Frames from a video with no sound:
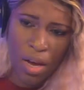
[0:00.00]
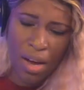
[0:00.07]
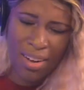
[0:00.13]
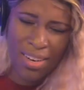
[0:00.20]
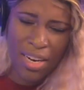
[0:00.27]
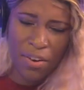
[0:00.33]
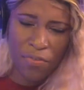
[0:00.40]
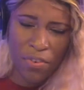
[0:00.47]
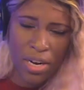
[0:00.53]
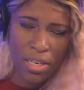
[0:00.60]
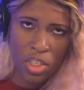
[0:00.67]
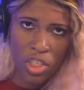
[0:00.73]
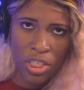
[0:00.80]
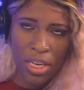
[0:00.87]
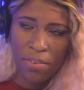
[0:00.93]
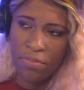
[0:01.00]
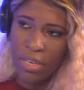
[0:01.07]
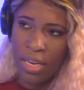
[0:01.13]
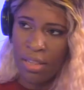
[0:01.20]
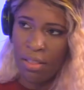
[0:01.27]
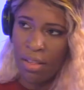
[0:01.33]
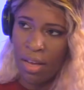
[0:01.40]
different shift
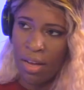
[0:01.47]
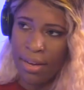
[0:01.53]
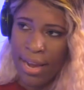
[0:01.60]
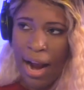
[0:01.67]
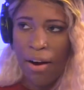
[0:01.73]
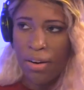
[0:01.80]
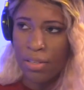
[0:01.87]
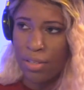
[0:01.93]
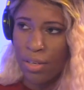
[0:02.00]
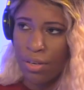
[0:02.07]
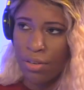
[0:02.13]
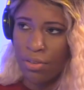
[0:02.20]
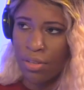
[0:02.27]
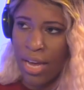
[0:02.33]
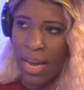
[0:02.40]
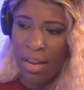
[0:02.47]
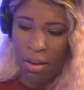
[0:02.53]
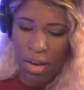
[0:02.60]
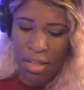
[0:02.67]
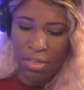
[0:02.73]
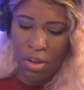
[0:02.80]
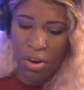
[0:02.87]
in the characters,
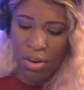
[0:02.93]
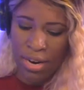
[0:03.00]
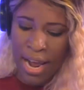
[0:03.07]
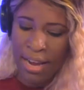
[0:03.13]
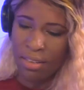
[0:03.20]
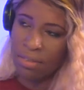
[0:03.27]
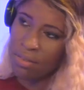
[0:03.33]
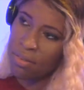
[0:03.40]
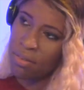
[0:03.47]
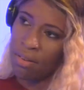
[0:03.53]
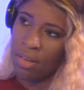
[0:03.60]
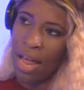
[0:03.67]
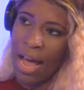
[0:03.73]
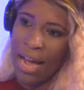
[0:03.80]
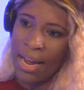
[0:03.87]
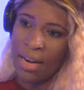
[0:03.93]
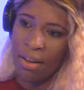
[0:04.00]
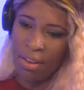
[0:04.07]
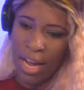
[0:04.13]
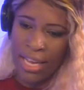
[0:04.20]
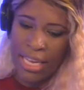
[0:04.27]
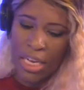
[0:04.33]
like in their next line,
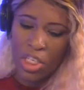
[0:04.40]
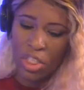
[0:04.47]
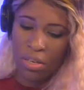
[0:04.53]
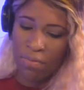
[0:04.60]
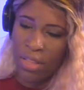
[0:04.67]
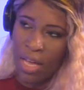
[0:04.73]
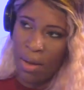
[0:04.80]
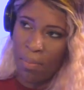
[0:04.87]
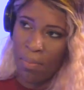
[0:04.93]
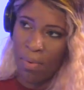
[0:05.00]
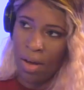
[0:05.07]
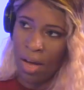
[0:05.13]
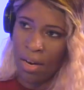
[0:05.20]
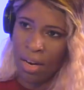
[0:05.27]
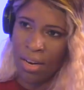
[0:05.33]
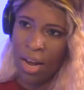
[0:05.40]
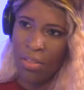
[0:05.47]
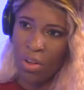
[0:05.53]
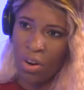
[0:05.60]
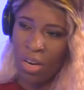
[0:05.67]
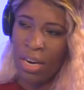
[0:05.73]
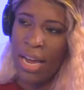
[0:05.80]
like each of them,
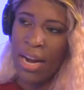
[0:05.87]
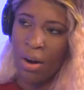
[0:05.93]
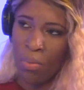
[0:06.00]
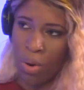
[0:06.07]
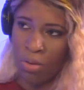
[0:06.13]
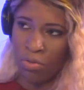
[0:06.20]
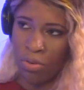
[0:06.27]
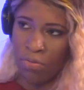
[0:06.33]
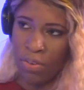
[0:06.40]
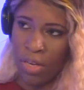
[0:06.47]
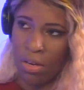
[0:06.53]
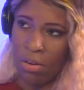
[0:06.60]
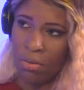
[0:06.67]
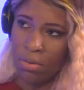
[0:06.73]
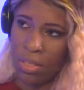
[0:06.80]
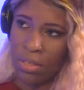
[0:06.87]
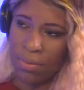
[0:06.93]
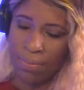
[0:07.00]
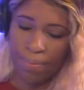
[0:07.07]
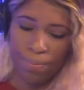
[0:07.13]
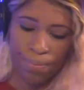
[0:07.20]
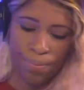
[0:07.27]
another layer was revealed. Absolutely.